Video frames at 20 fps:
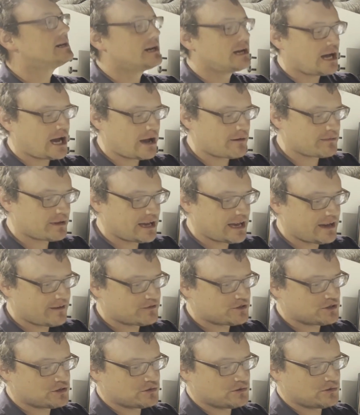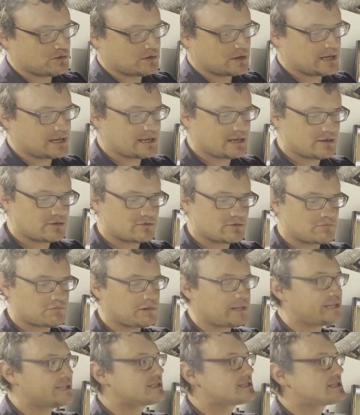I'm gonna have to
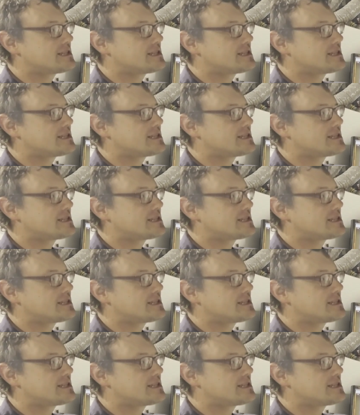replace